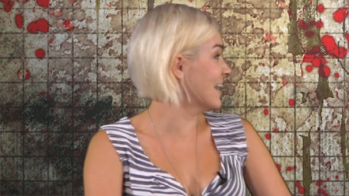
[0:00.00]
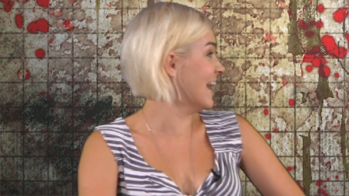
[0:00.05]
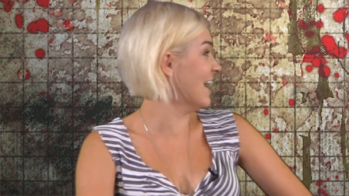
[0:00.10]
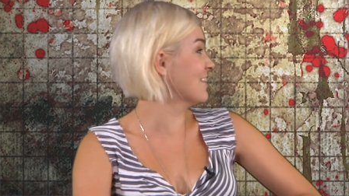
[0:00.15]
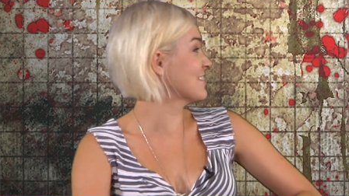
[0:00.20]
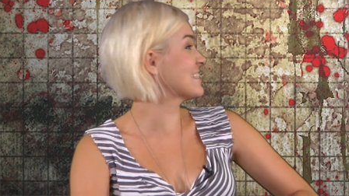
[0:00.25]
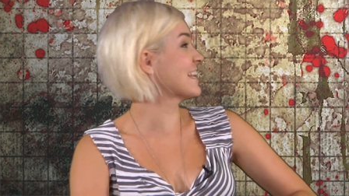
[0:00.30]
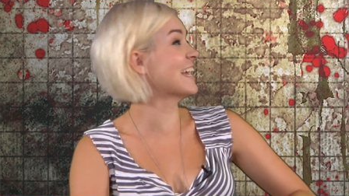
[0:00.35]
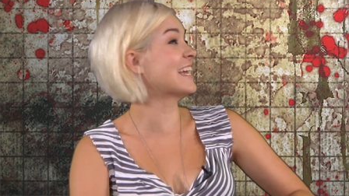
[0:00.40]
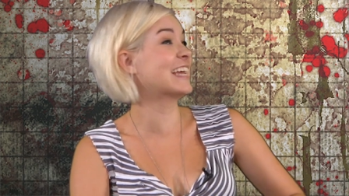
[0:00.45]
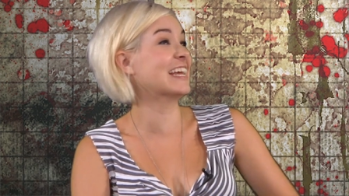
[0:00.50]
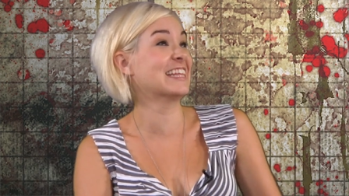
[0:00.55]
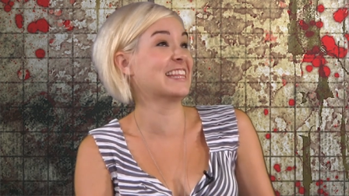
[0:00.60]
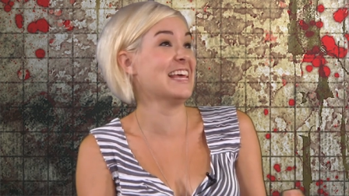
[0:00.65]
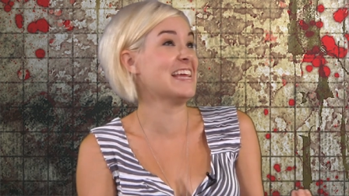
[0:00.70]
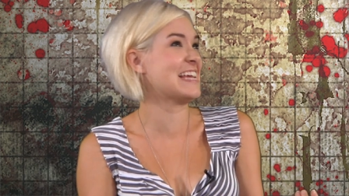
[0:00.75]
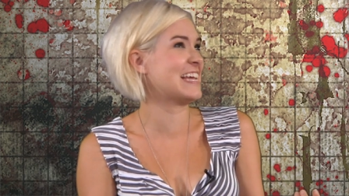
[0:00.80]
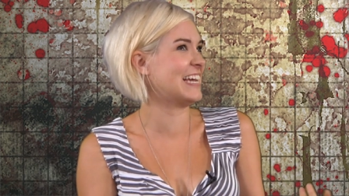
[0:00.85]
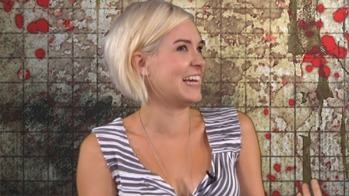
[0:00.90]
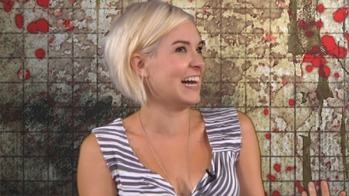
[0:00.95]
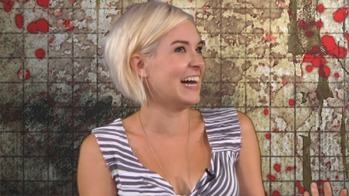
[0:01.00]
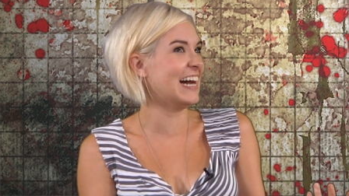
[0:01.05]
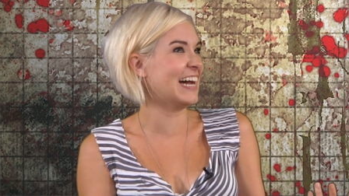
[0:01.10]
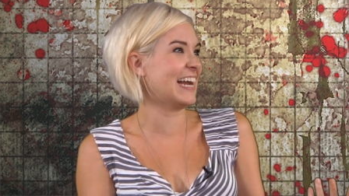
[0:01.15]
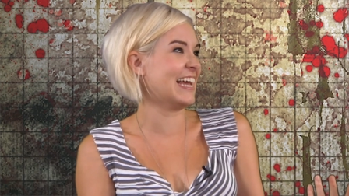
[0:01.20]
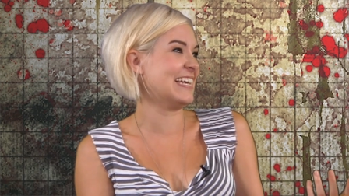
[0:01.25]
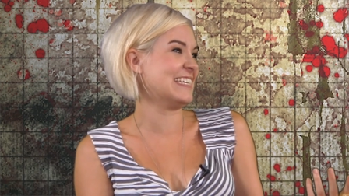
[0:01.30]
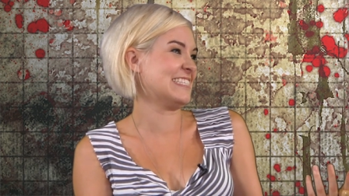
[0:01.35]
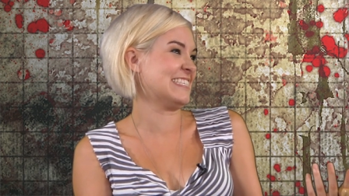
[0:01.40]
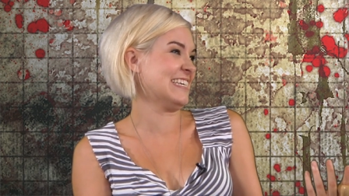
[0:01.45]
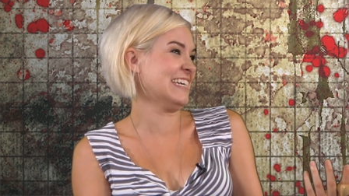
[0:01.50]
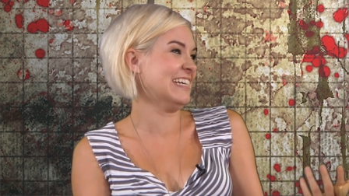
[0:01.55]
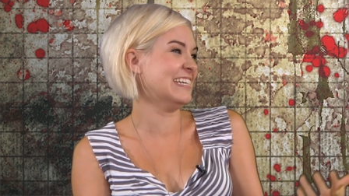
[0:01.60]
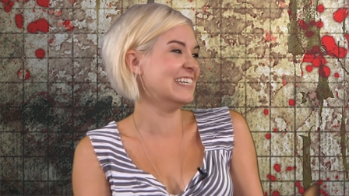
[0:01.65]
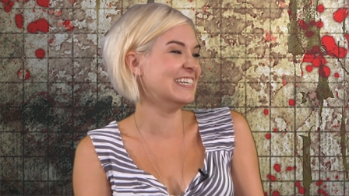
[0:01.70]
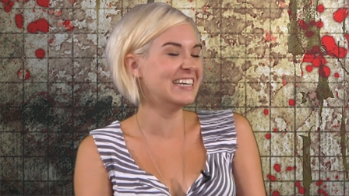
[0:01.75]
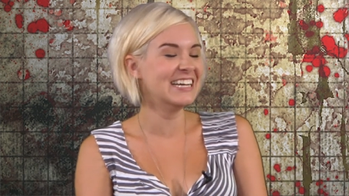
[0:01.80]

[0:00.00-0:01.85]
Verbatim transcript: and I was like, "Thank God I do."